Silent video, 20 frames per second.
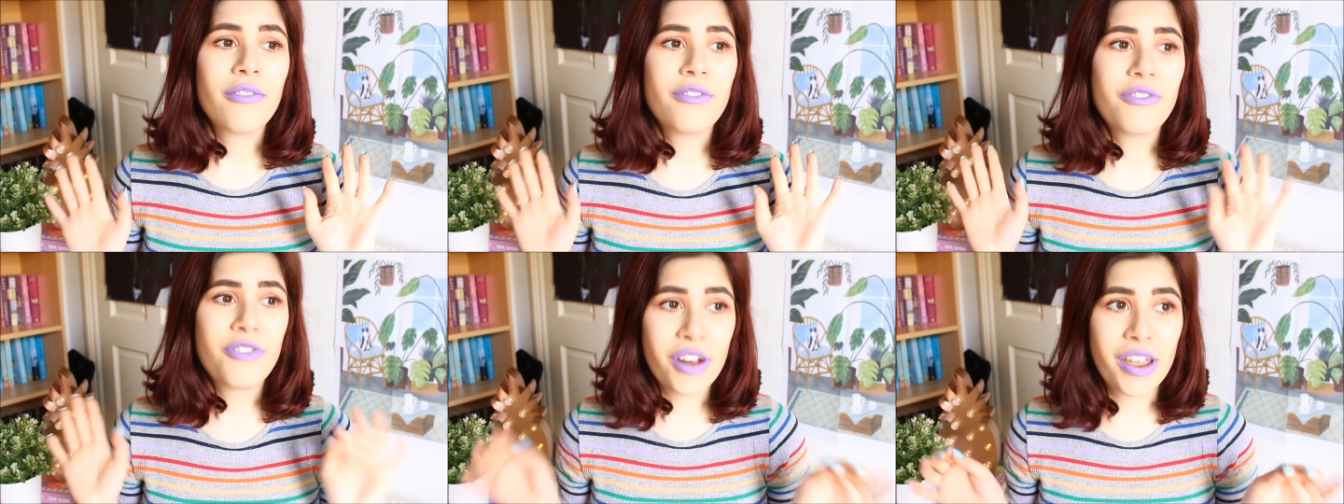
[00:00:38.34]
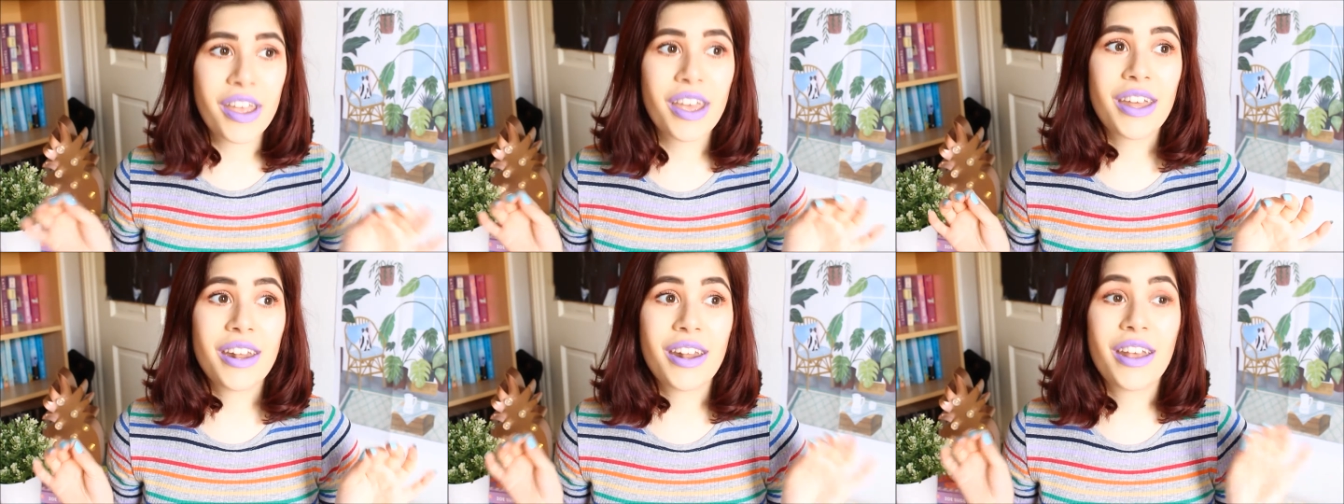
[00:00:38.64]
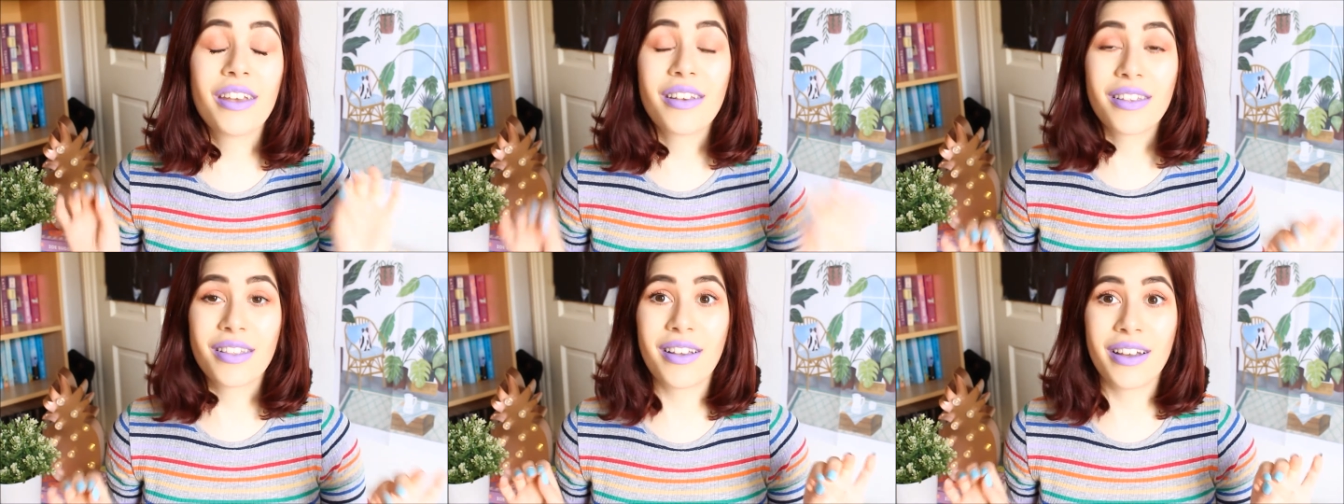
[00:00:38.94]
freaking
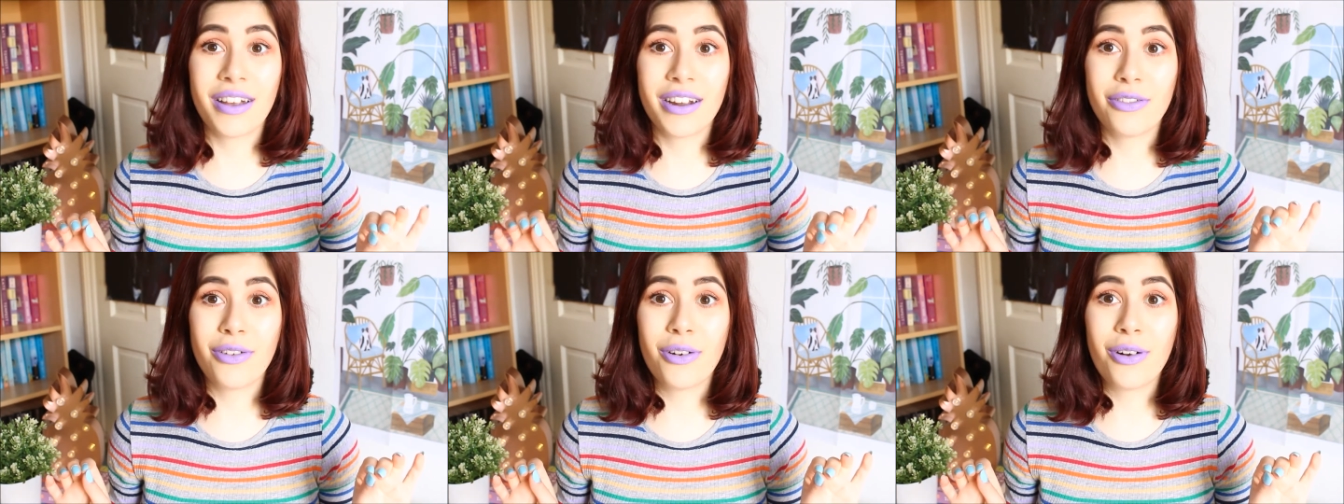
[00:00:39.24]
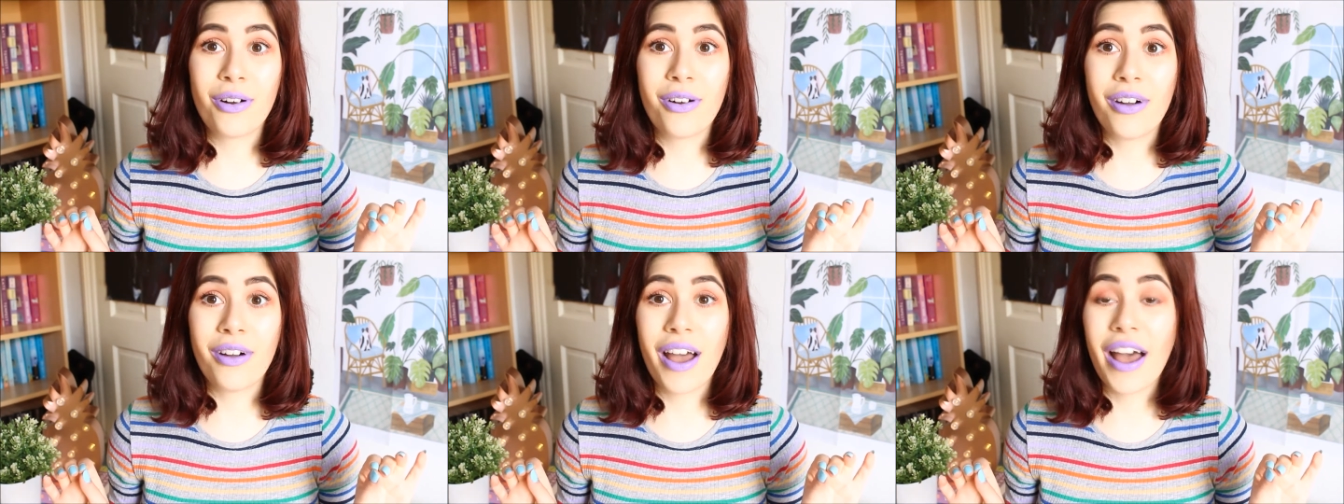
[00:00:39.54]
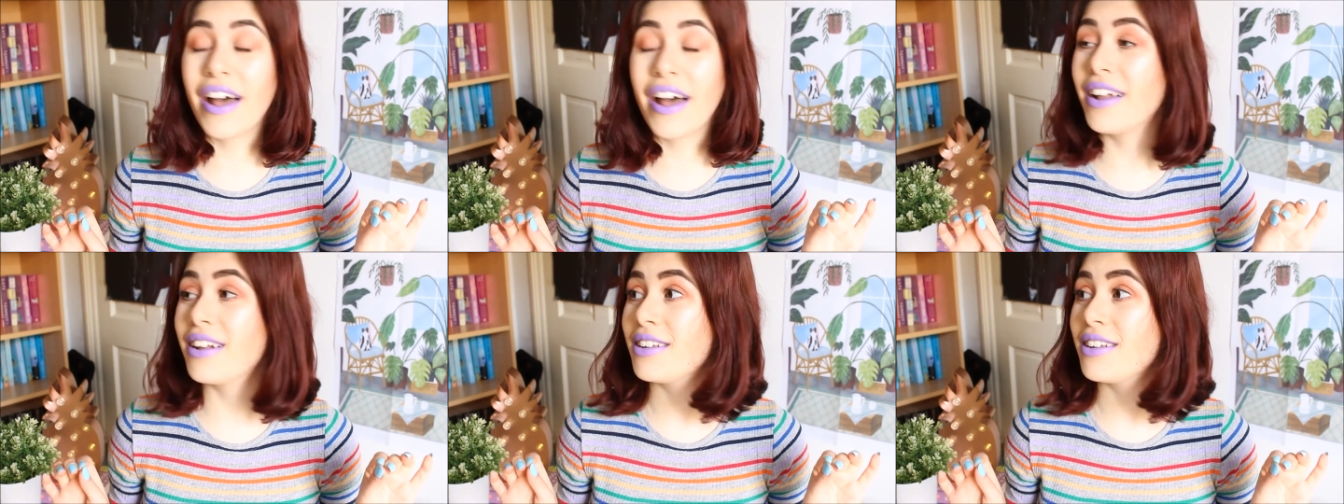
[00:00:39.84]
excited for.
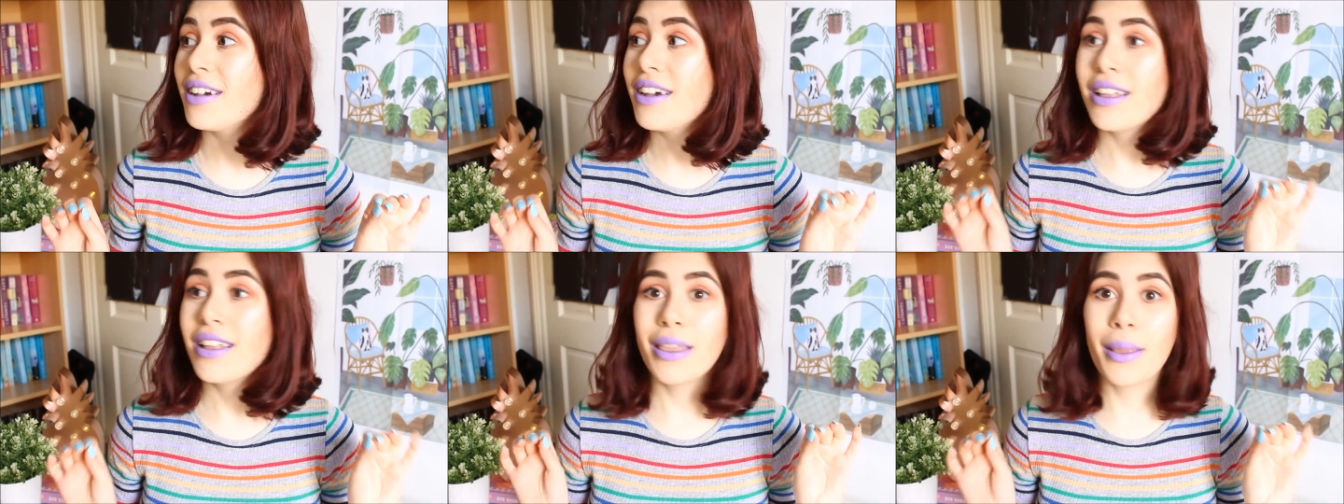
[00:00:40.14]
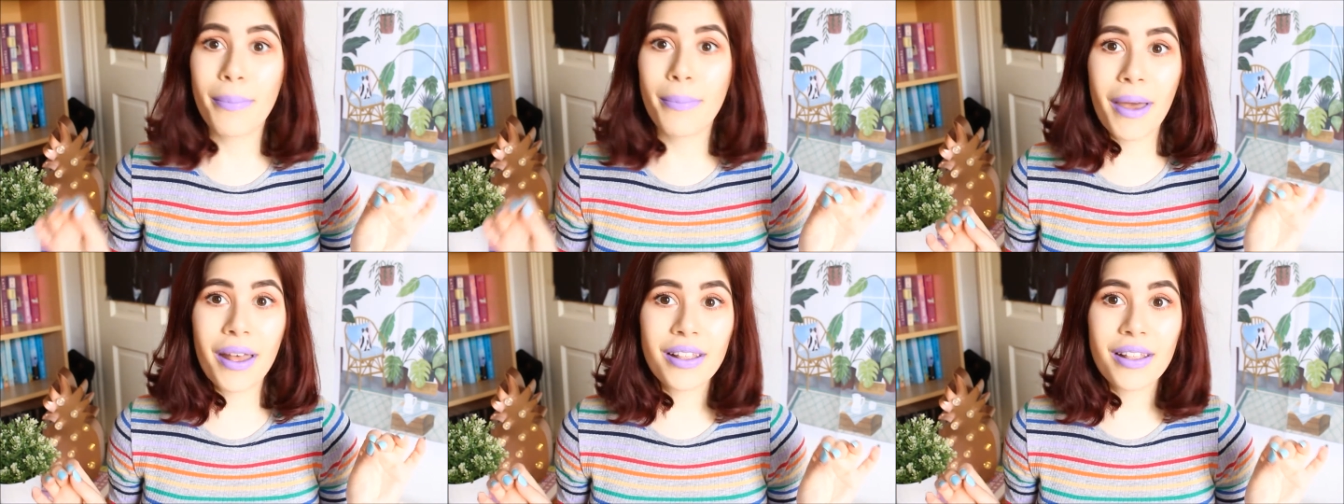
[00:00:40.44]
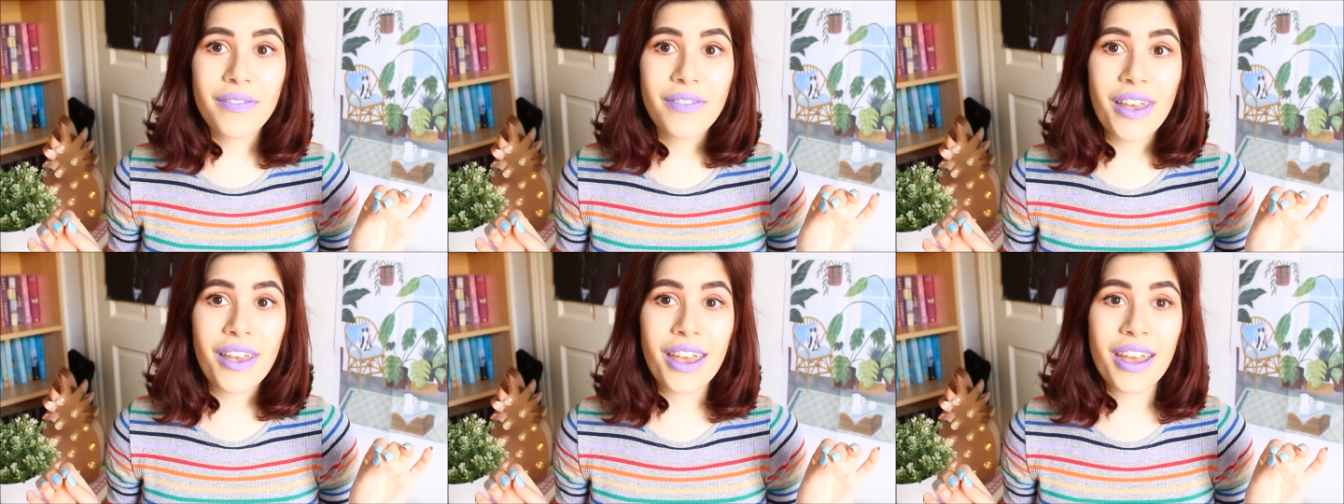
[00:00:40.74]
And the
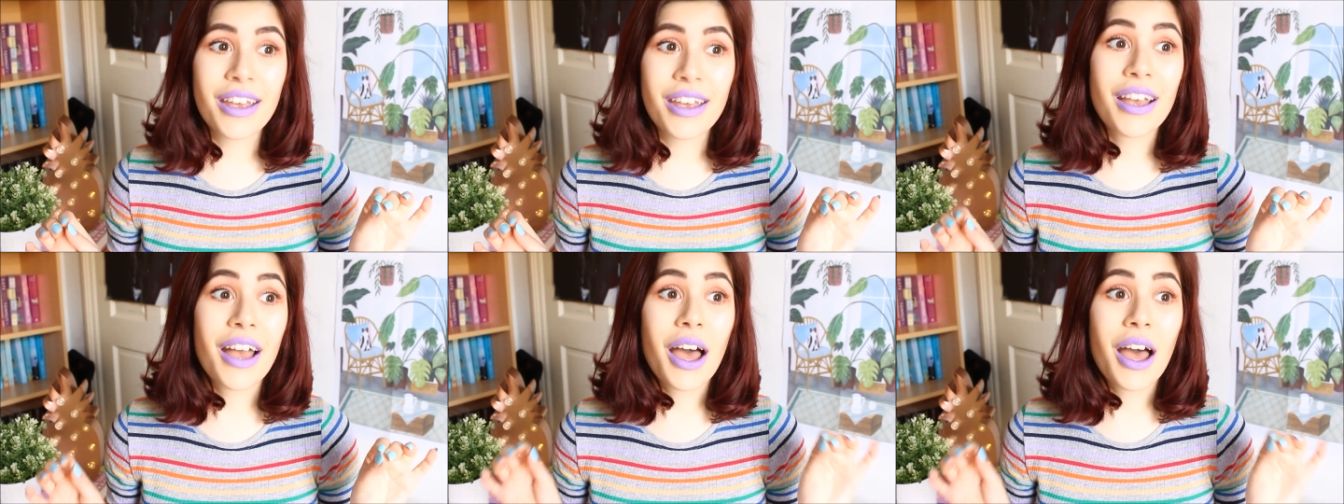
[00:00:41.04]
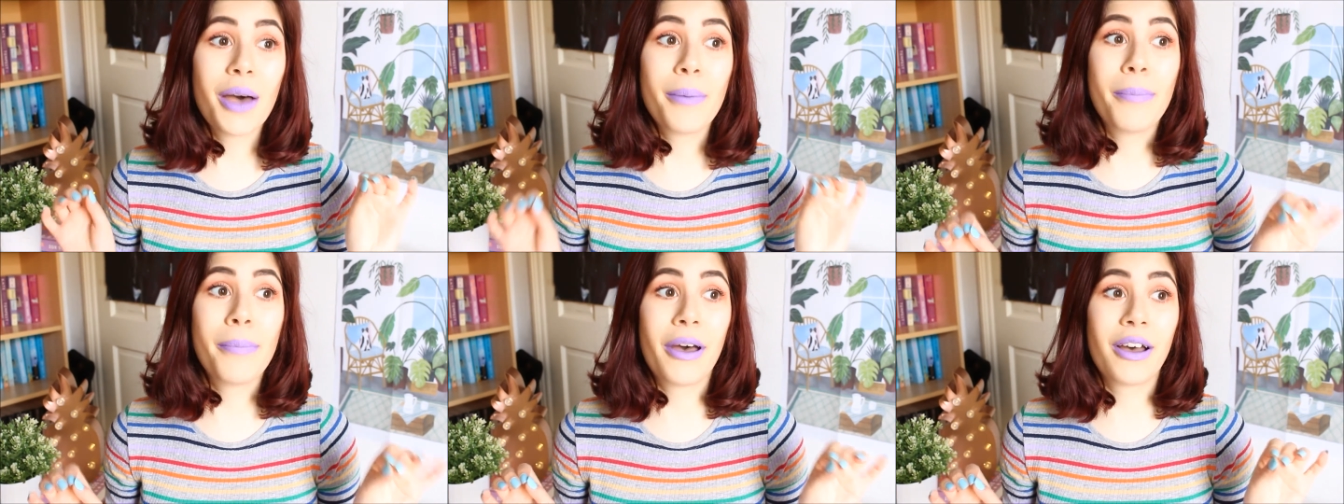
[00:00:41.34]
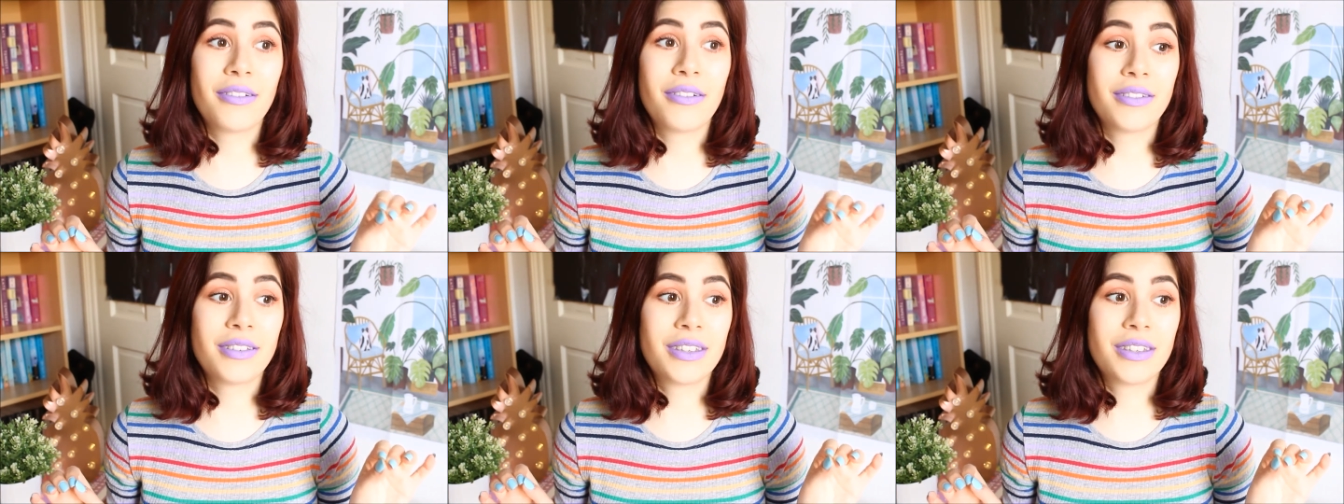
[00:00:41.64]
best thing
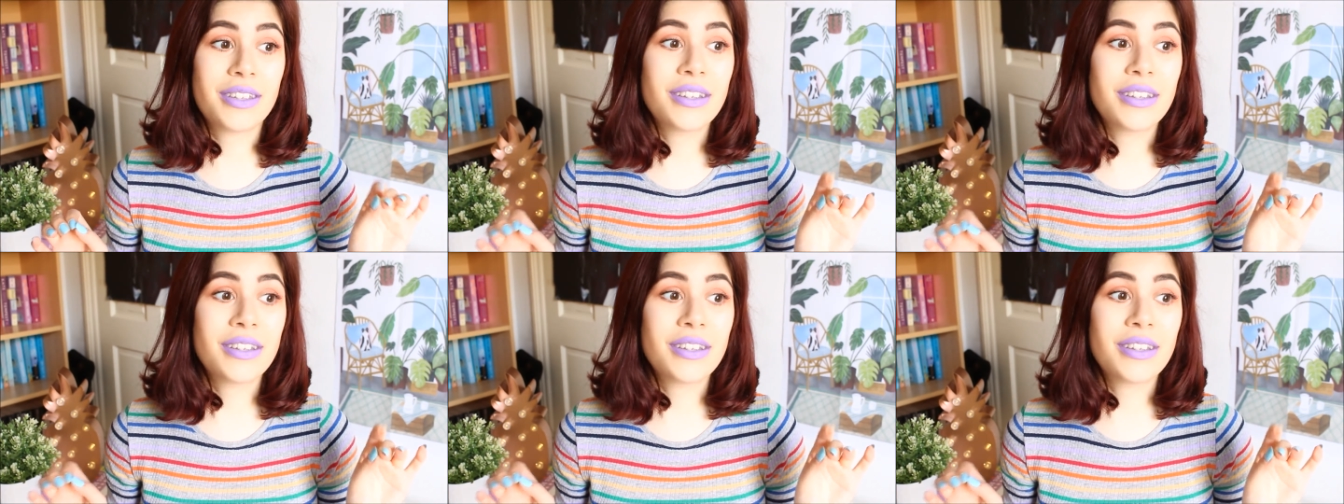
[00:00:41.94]
about